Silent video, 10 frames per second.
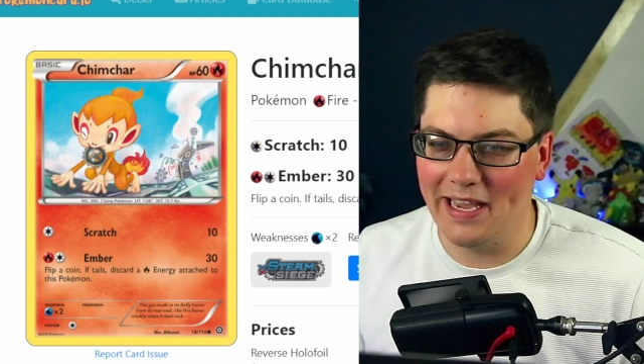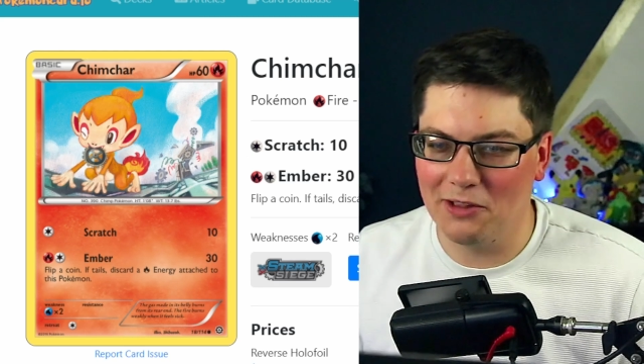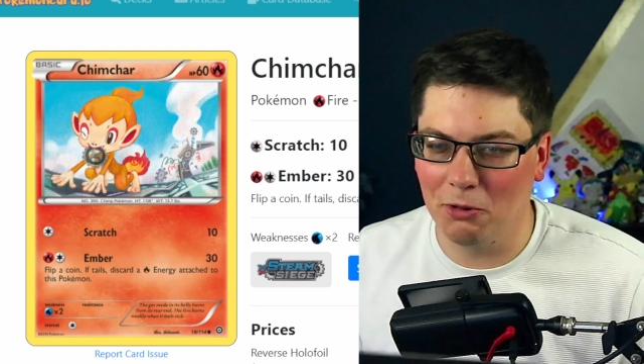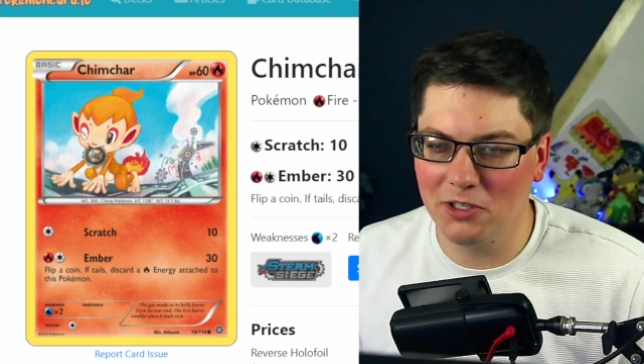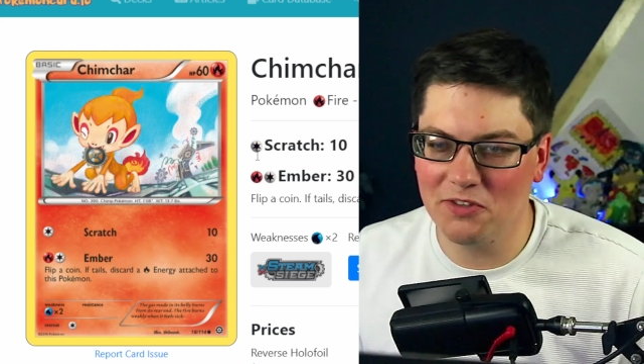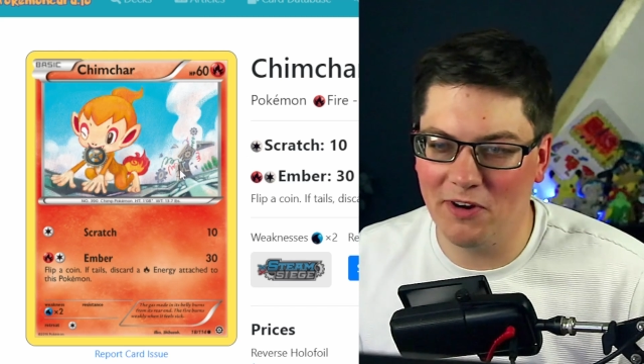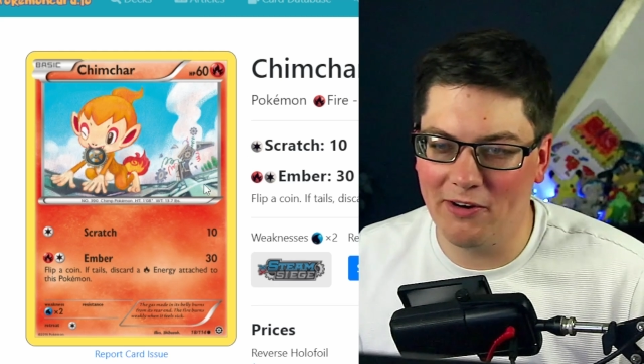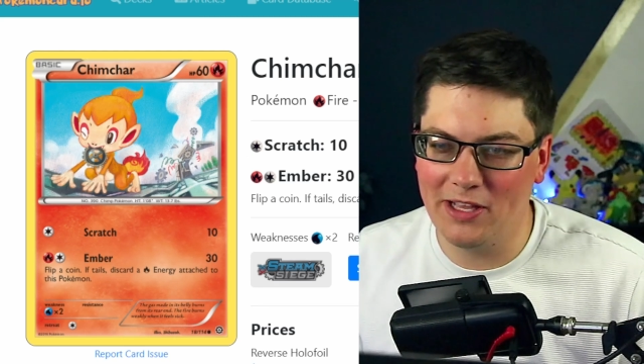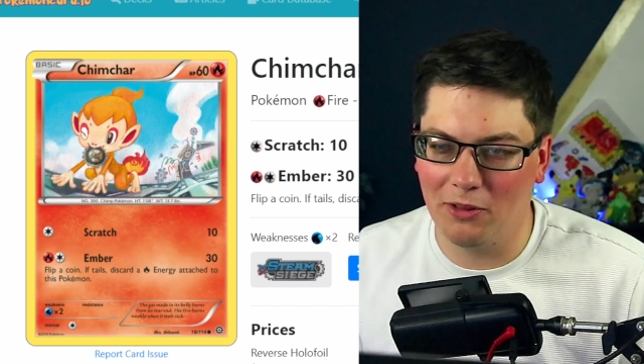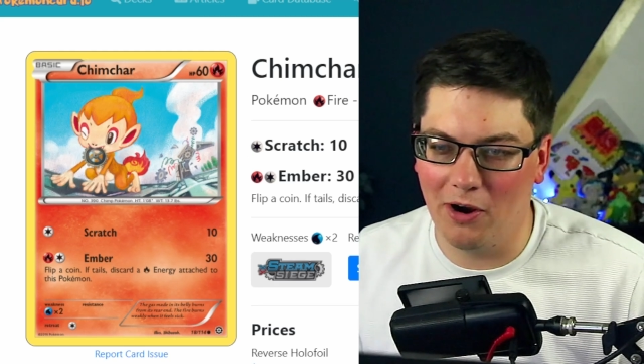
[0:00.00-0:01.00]
It looks
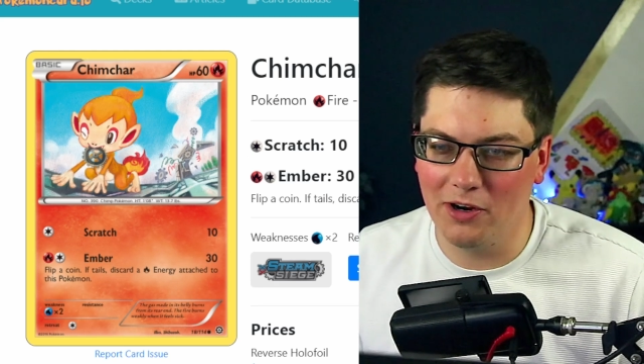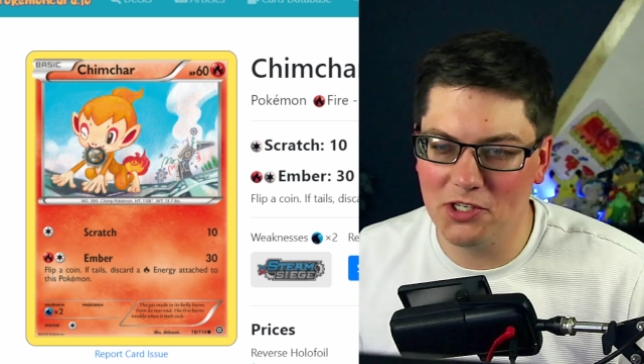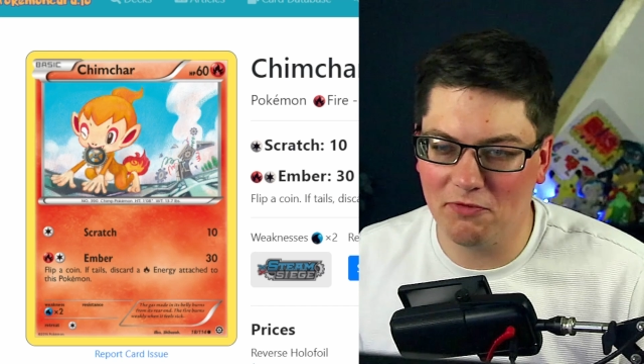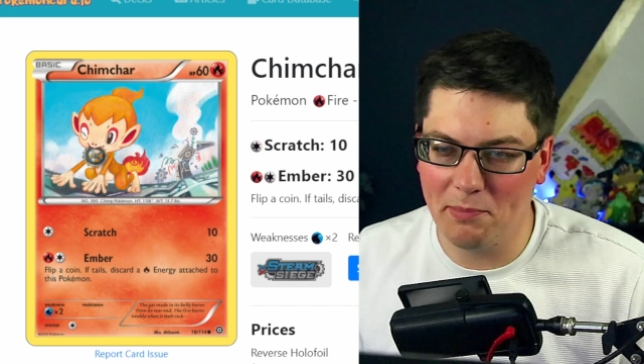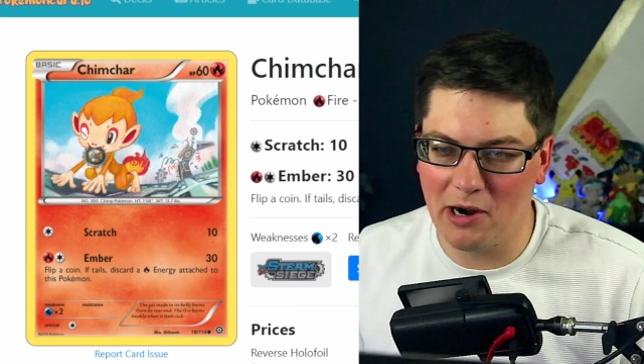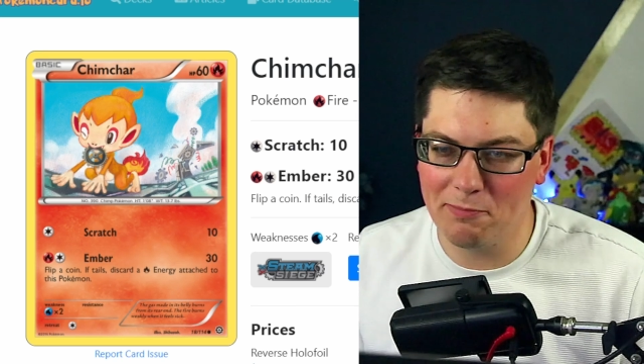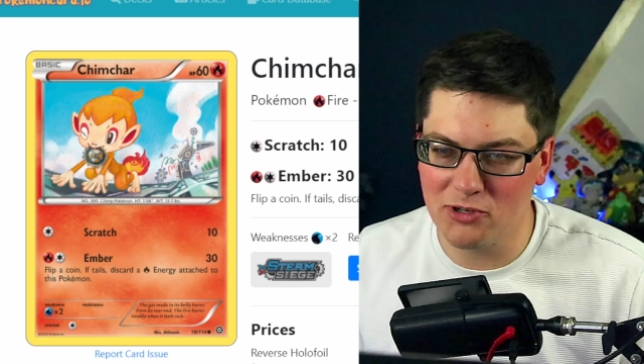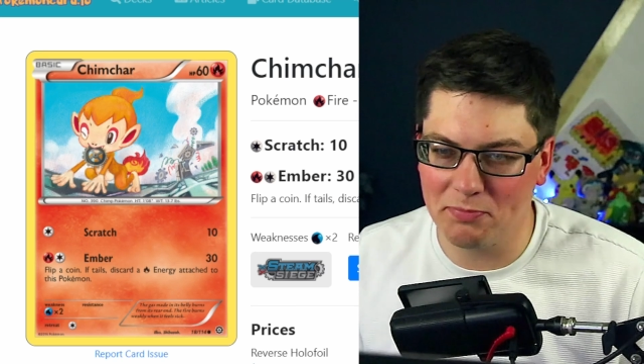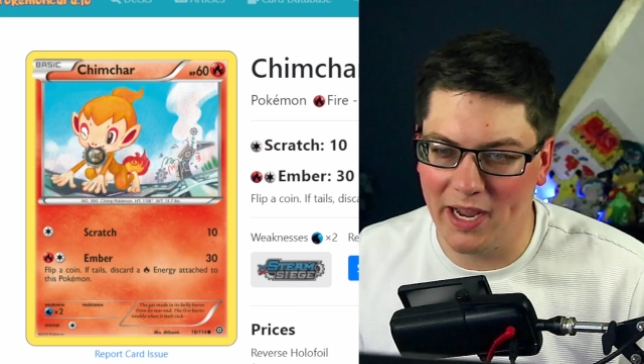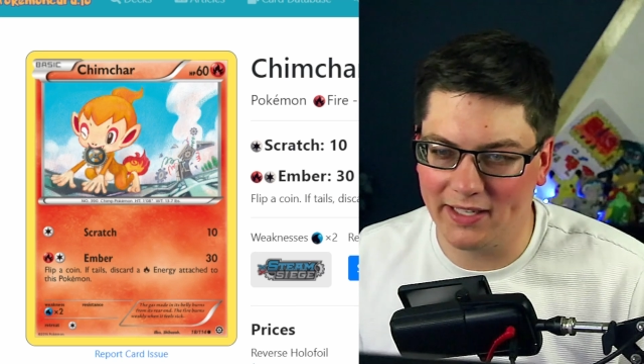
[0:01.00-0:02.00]
very large from our
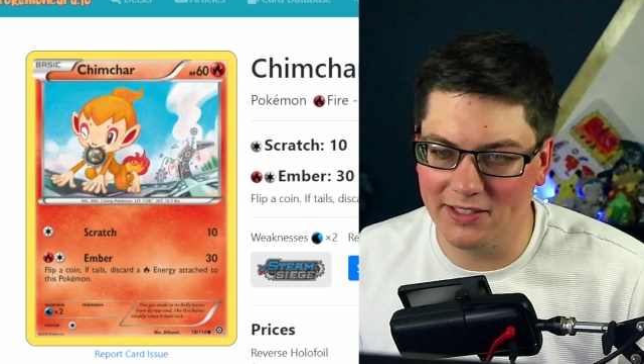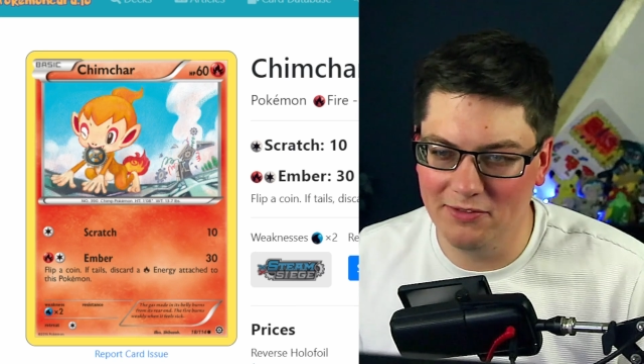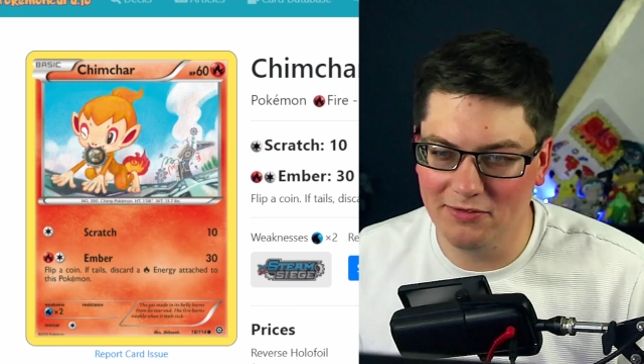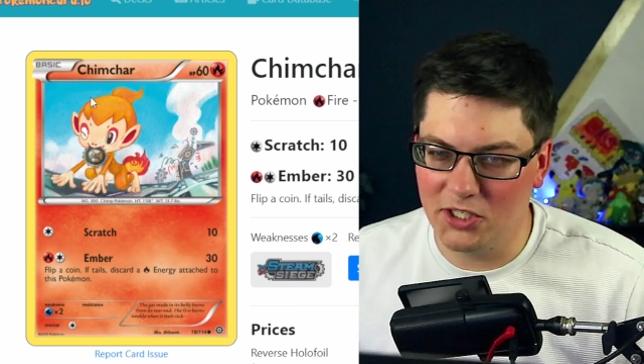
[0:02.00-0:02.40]
perspective.